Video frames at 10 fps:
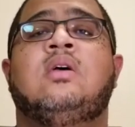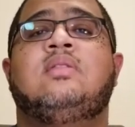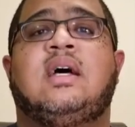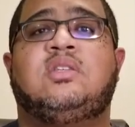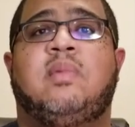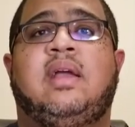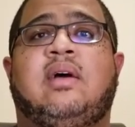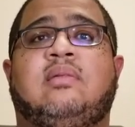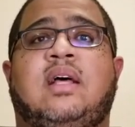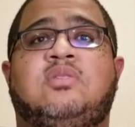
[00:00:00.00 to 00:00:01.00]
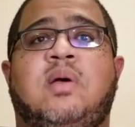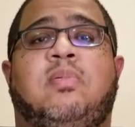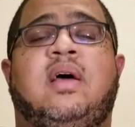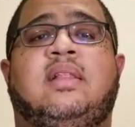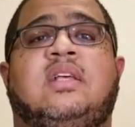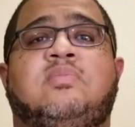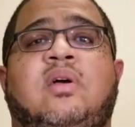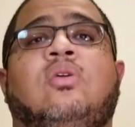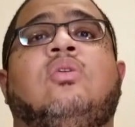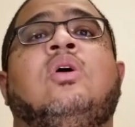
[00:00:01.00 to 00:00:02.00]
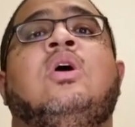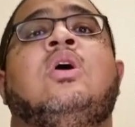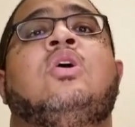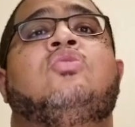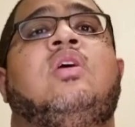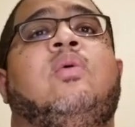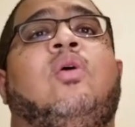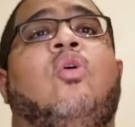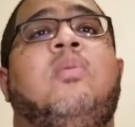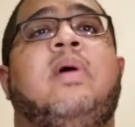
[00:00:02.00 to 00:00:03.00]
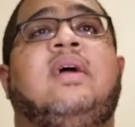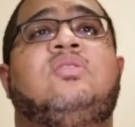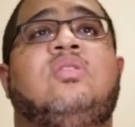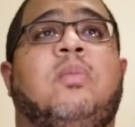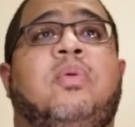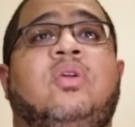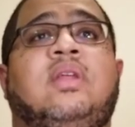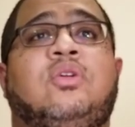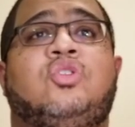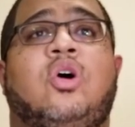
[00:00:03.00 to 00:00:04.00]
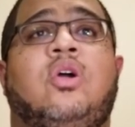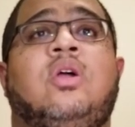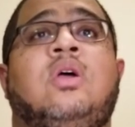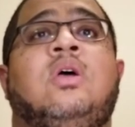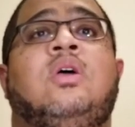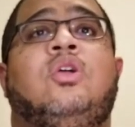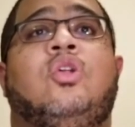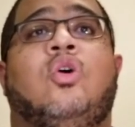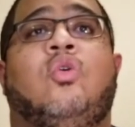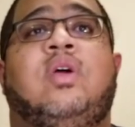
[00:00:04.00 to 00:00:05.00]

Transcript: That's my plan. That's my goal. So anyway, going back to the burn down chart, you know,